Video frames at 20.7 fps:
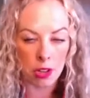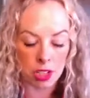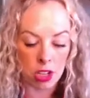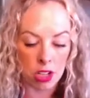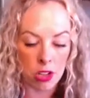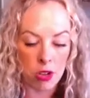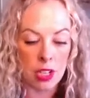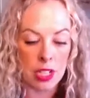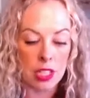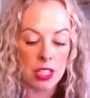You
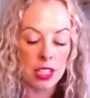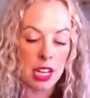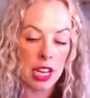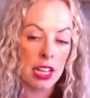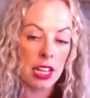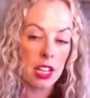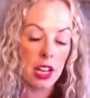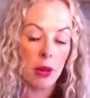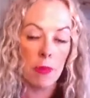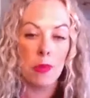can stand
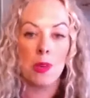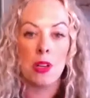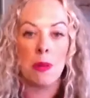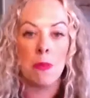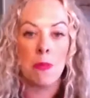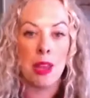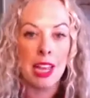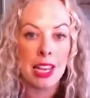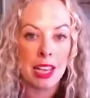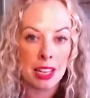up, you can
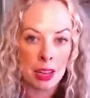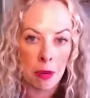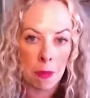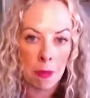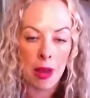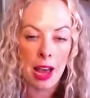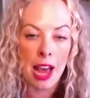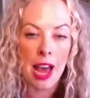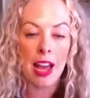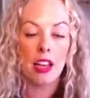make an
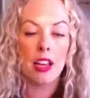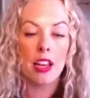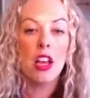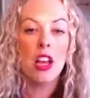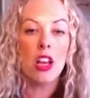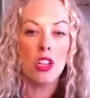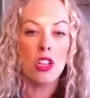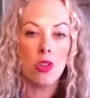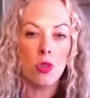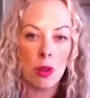impact,
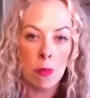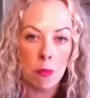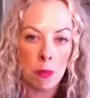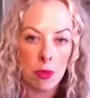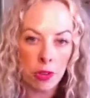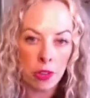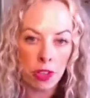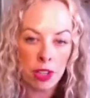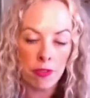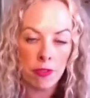you can build
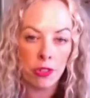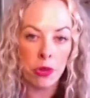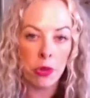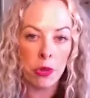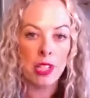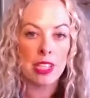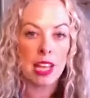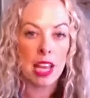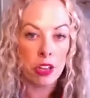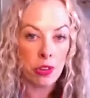influence,
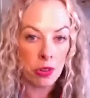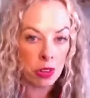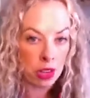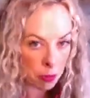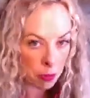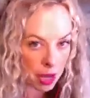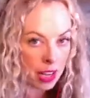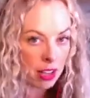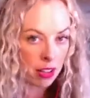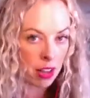and you can
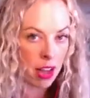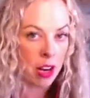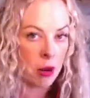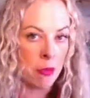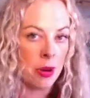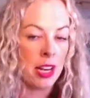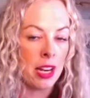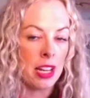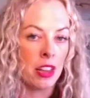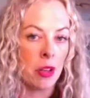make a lot of
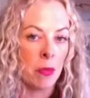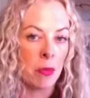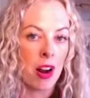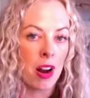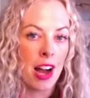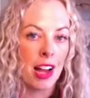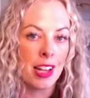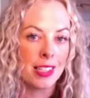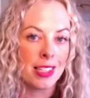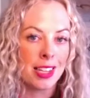money in the
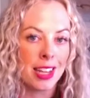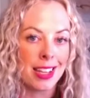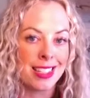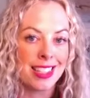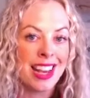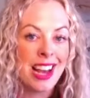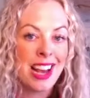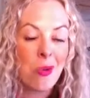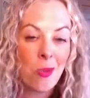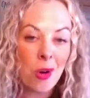process
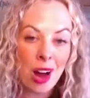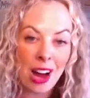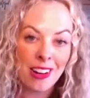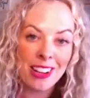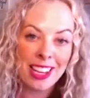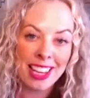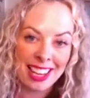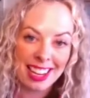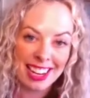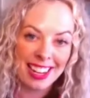while
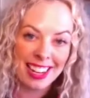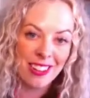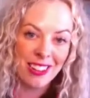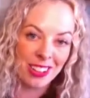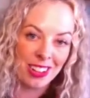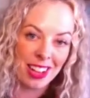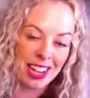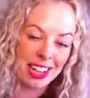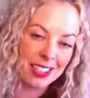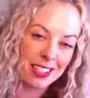getting your
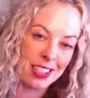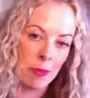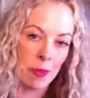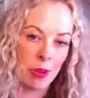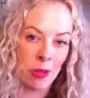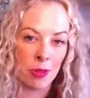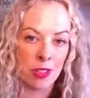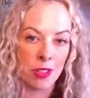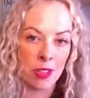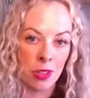clients epic
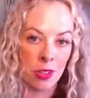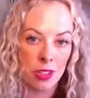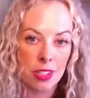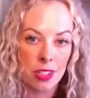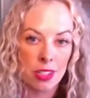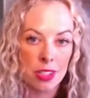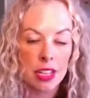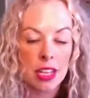results.